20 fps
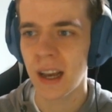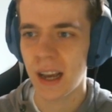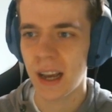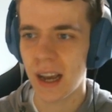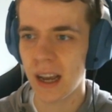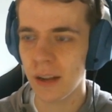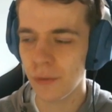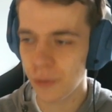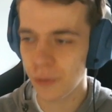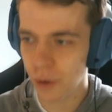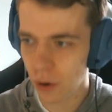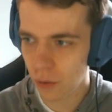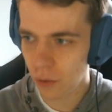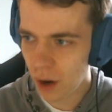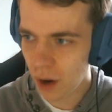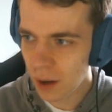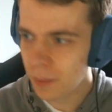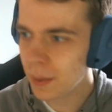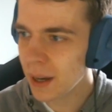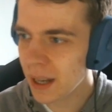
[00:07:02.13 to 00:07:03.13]
And for
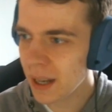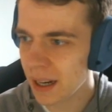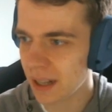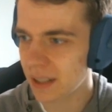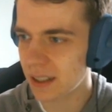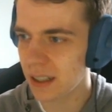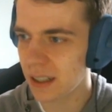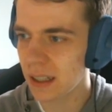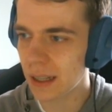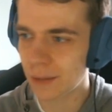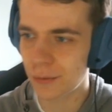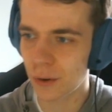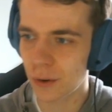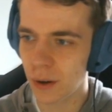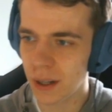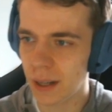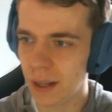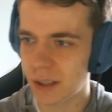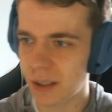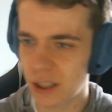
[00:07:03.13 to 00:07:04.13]
1 mana, dealing 4
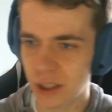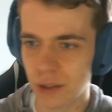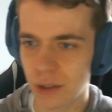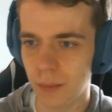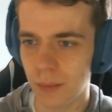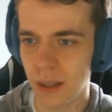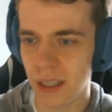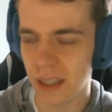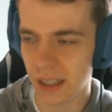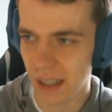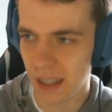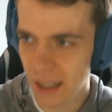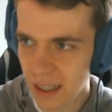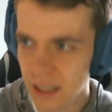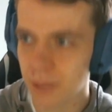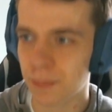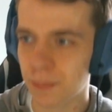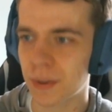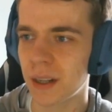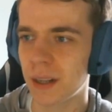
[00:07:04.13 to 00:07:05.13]
damage to a minion
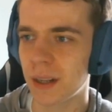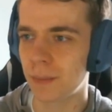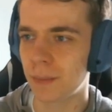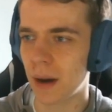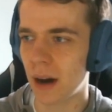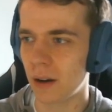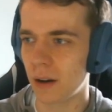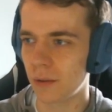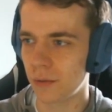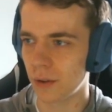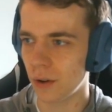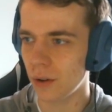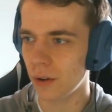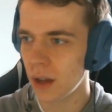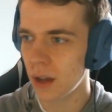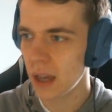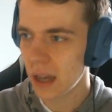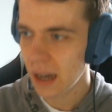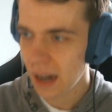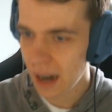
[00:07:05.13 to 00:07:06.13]
is pretty powerful.
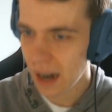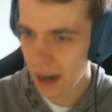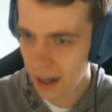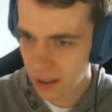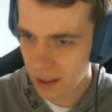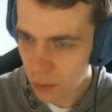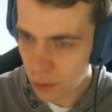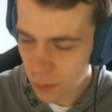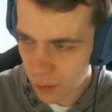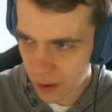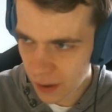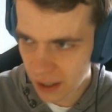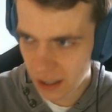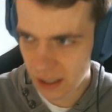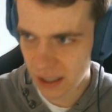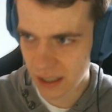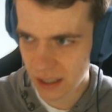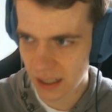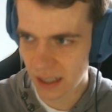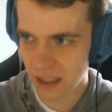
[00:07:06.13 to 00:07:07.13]
I don't think this
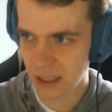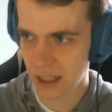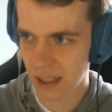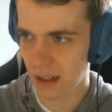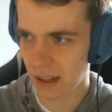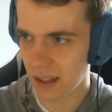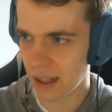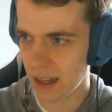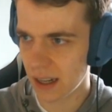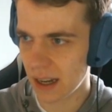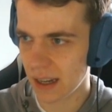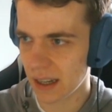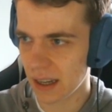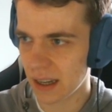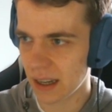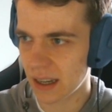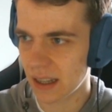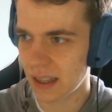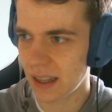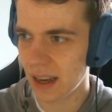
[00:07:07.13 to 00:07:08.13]
is necessarily
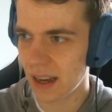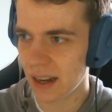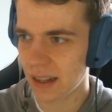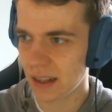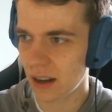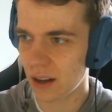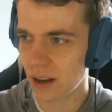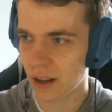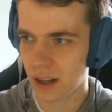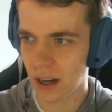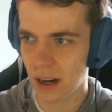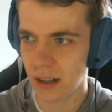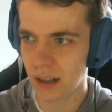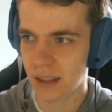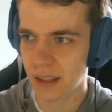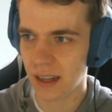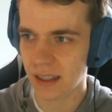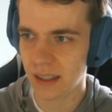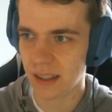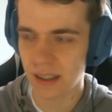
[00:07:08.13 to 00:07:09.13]
like a card
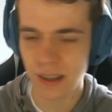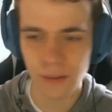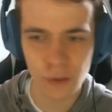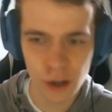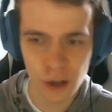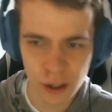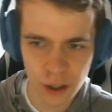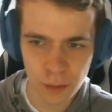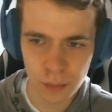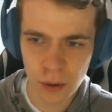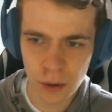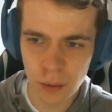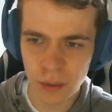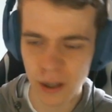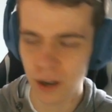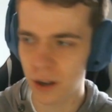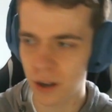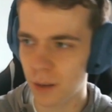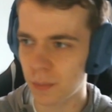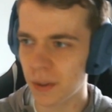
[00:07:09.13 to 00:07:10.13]
that, well, you're probably
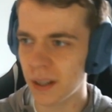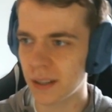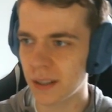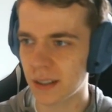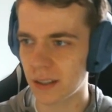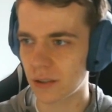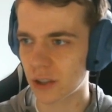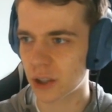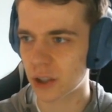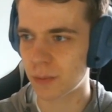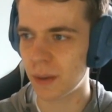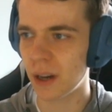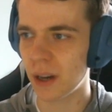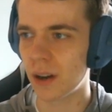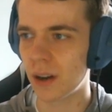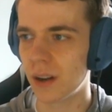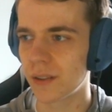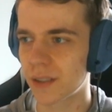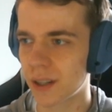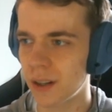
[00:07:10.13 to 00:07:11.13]
gonna play it in your Spell
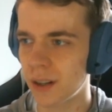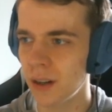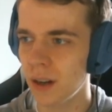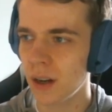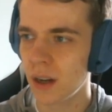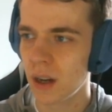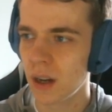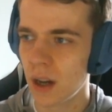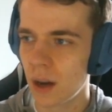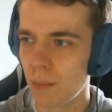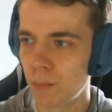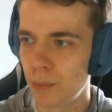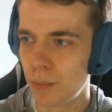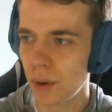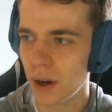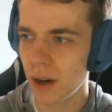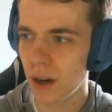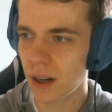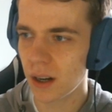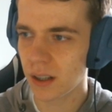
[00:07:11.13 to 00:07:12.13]
Hunter,
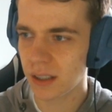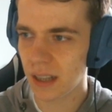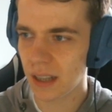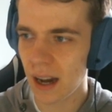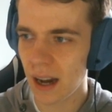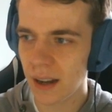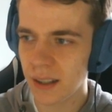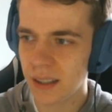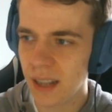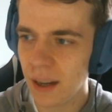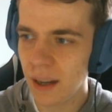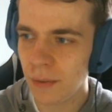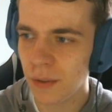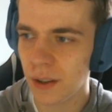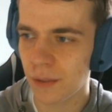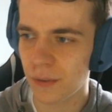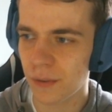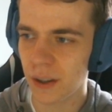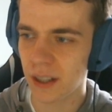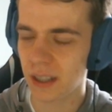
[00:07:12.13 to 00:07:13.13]
but I
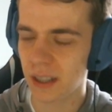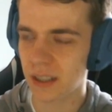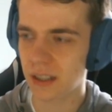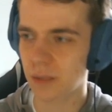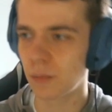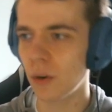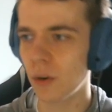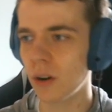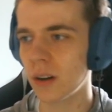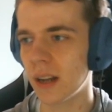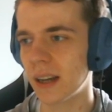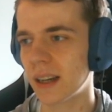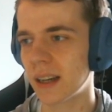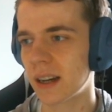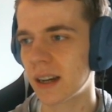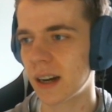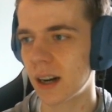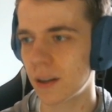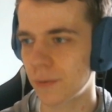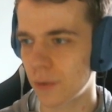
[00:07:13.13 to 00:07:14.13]
definitely think this is more like a
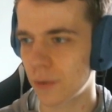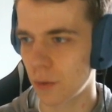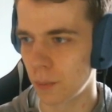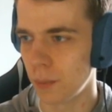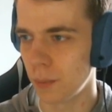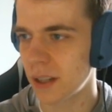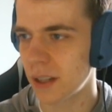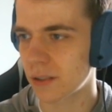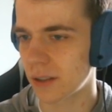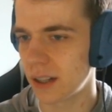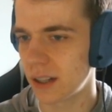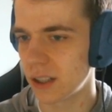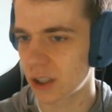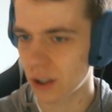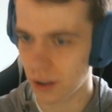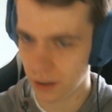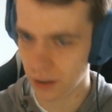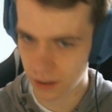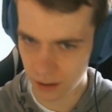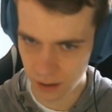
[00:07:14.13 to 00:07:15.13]
card from mid-range
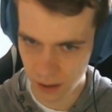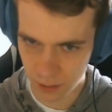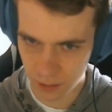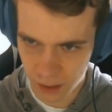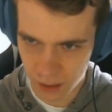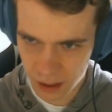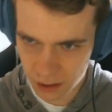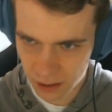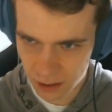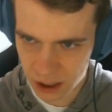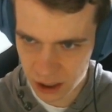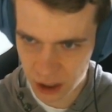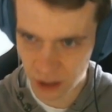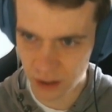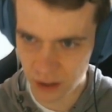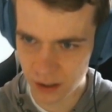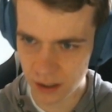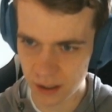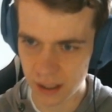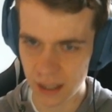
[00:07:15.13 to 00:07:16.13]
hunter. A mid-range
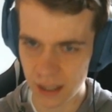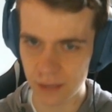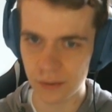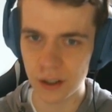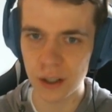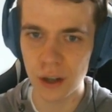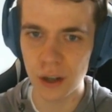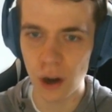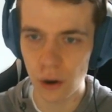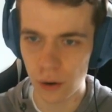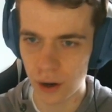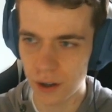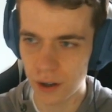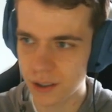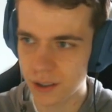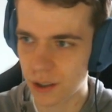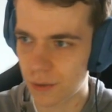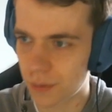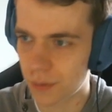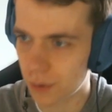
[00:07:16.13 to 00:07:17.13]
hunter that we know
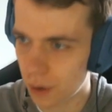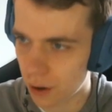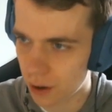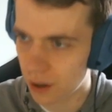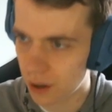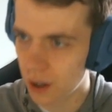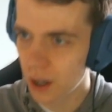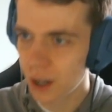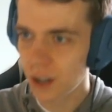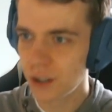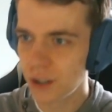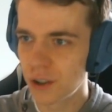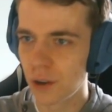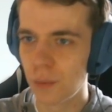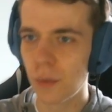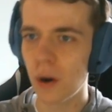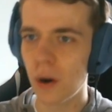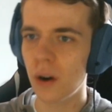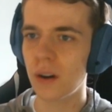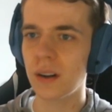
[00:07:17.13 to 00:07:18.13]
hunter for. The
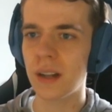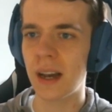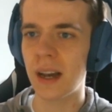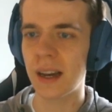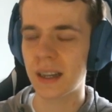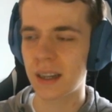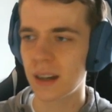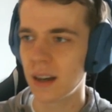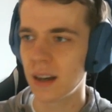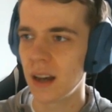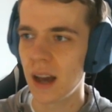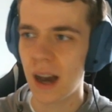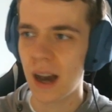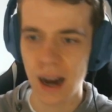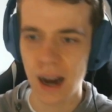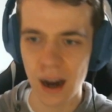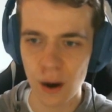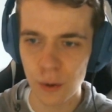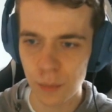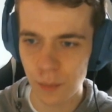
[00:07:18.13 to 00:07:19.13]
more like
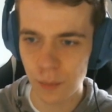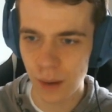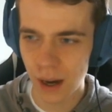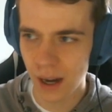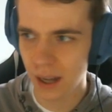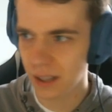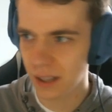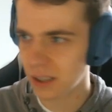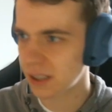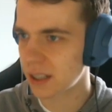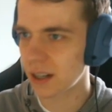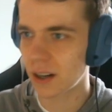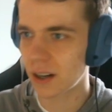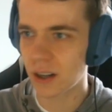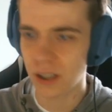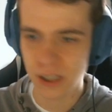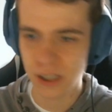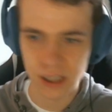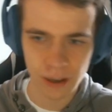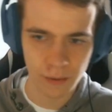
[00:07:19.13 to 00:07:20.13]

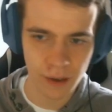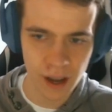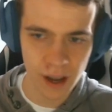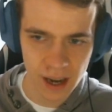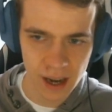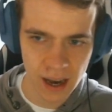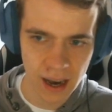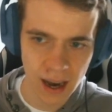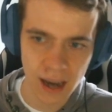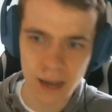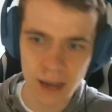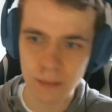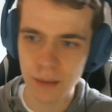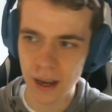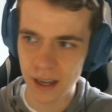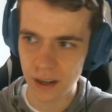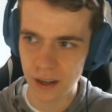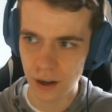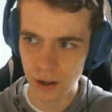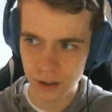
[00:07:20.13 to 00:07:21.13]
Houndmaster, Savannah high
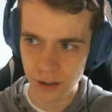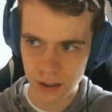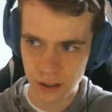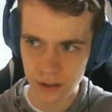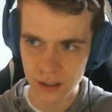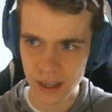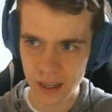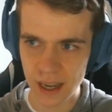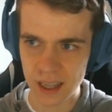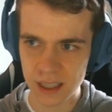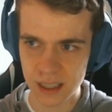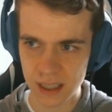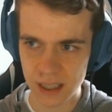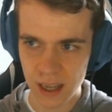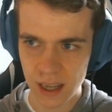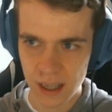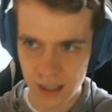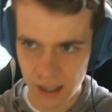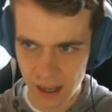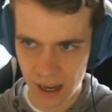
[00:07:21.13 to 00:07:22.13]
main hunter decks
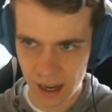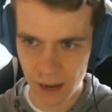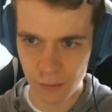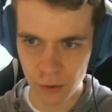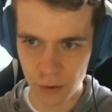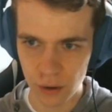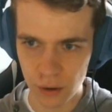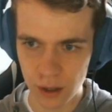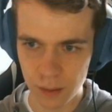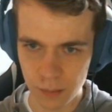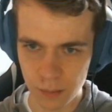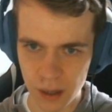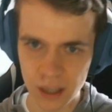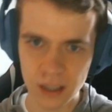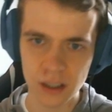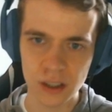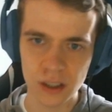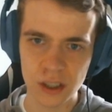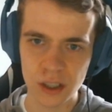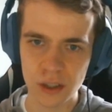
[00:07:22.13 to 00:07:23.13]
that have early
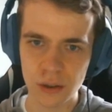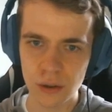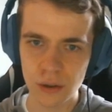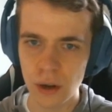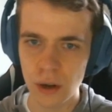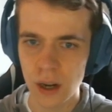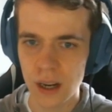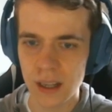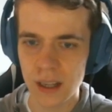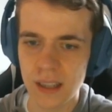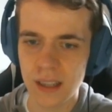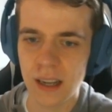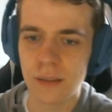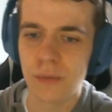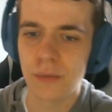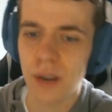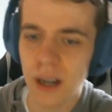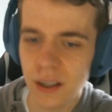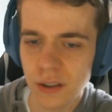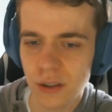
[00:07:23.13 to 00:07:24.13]
minions too, that
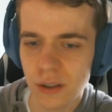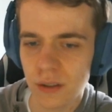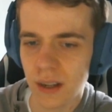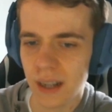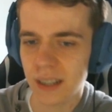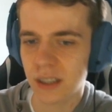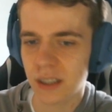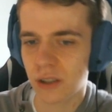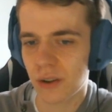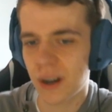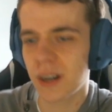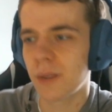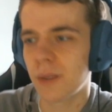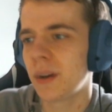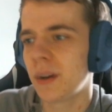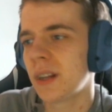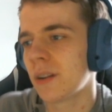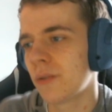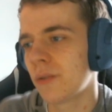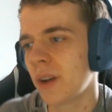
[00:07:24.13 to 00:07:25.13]
want to like trade a
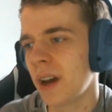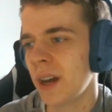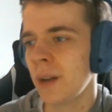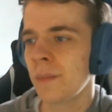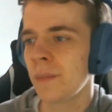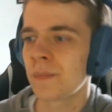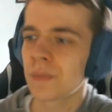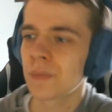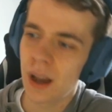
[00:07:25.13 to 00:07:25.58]
bit away.